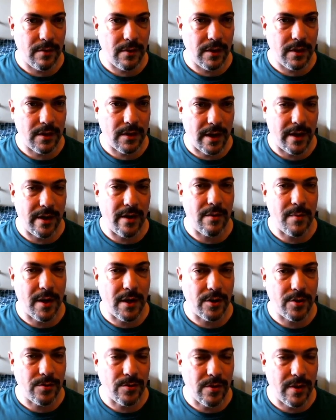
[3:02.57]
entire
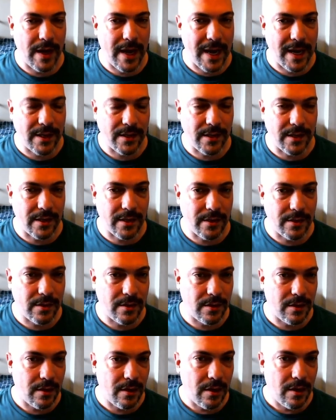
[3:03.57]
module as
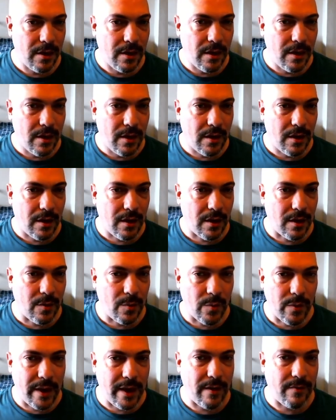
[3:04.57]
is uh,
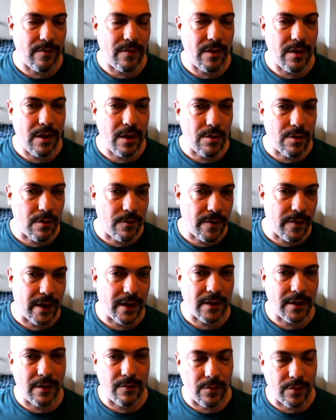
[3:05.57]
would have no
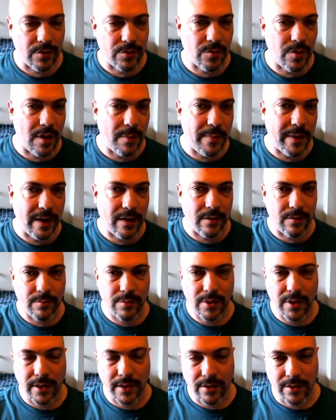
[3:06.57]
effect. If we swap out
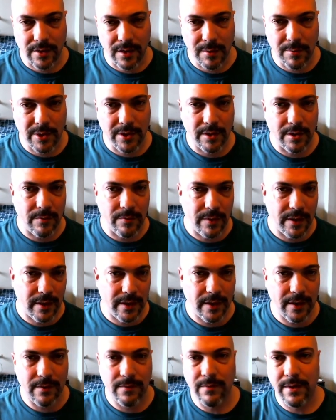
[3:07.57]
plug telemetry with
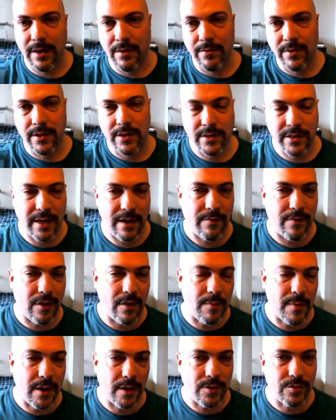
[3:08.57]
it, now we just have our
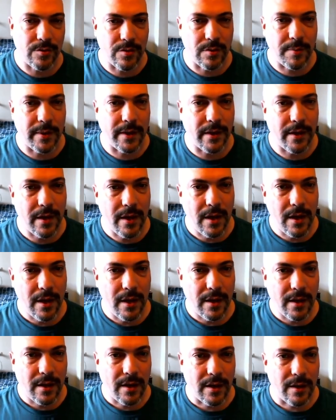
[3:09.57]
module, but
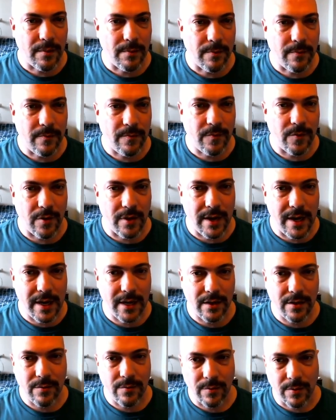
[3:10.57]
um, for
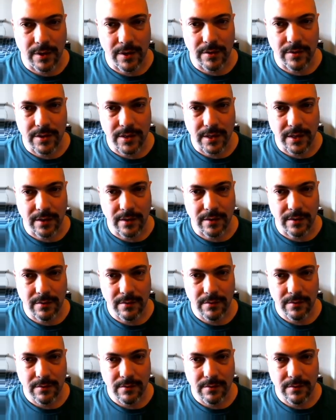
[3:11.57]
init, we're using